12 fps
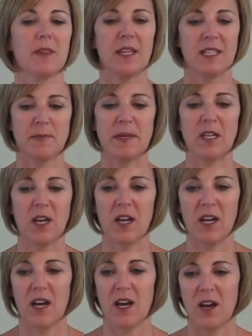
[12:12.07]
it's been
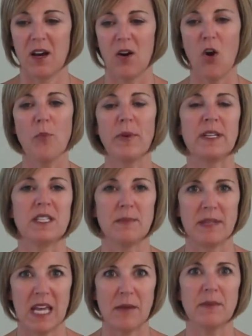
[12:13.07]
open to
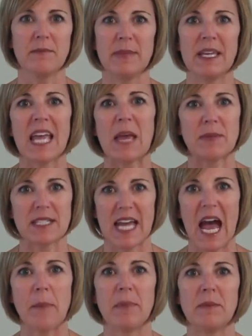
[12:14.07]
being able to
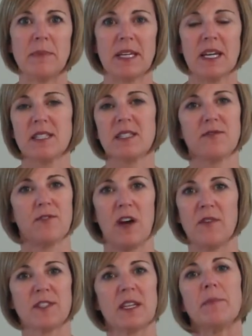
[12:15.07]
happen because
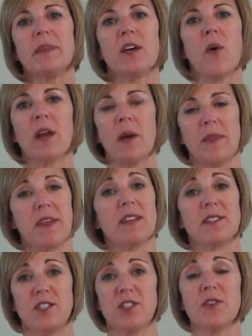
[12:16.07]
of something going on with
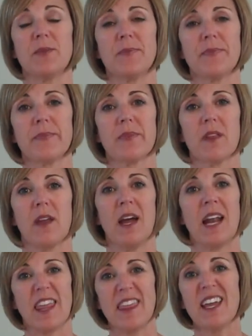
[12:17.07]
us too.
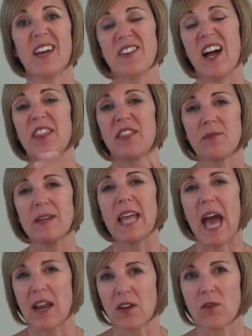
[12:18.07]
And I think I've got 3
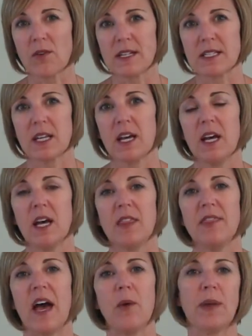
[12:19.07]
categories
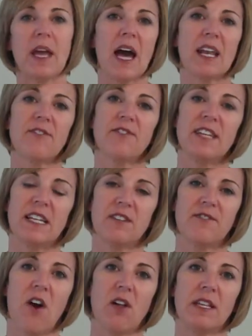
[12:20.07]
that we kind of tend to
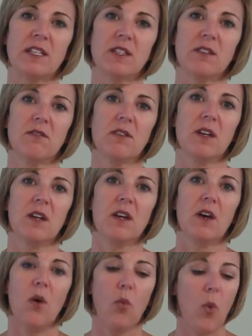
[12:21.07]
fall into.
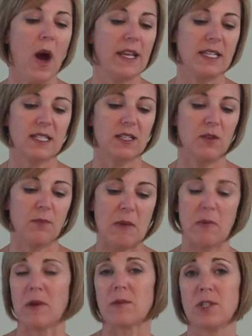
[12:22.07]
One is
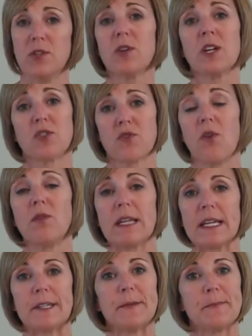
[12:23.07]
maybe we were too controlling.